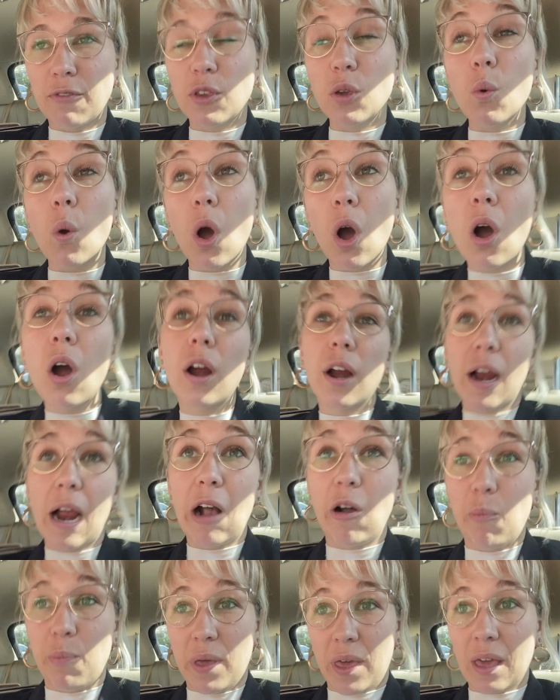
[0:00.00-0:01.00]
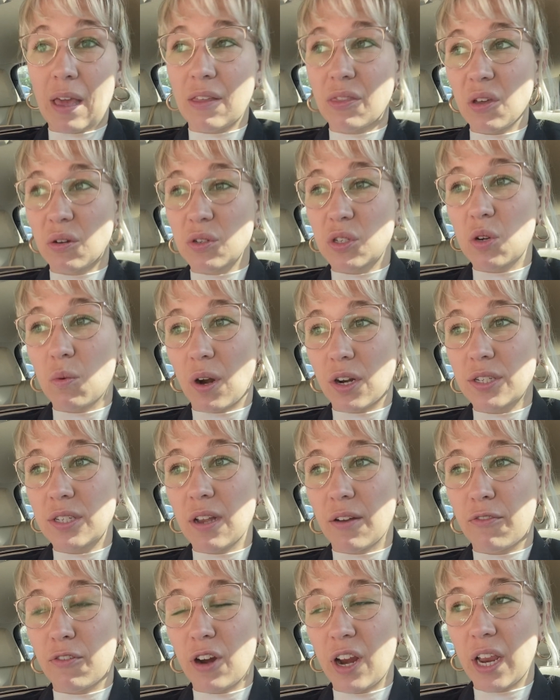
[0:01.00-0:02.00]
you are helping those who are
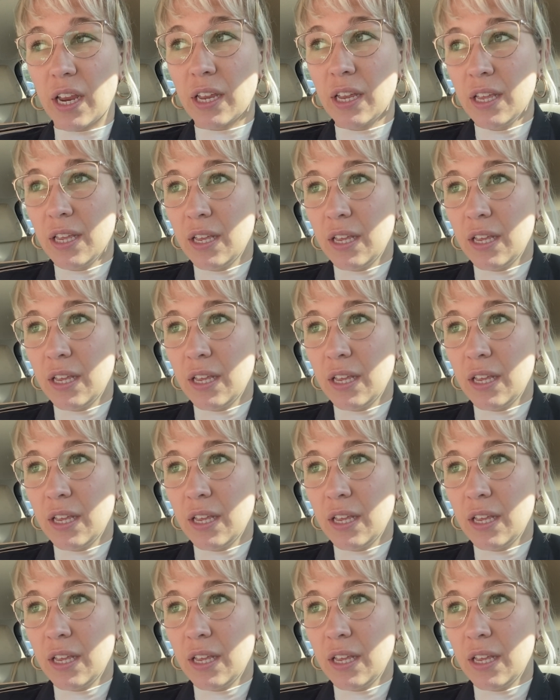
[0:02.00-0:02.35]
suffering.